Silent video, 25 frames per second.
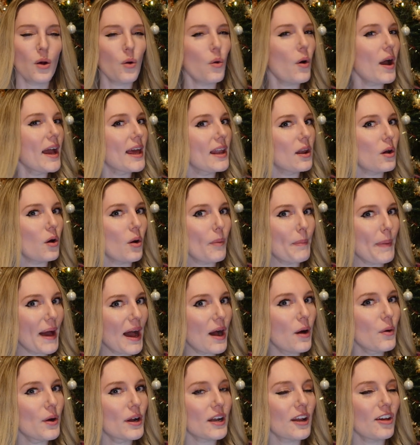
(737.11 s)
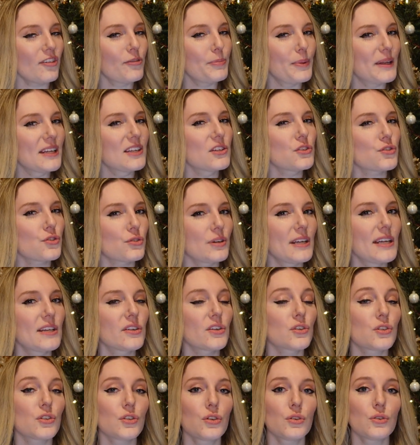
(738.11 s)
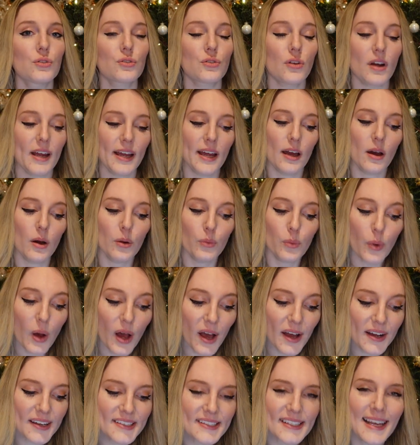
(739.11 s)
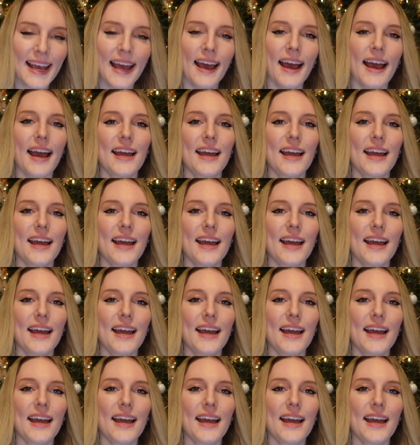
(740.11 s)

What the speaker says: quite a lot about, and I've been intrigued to try her works.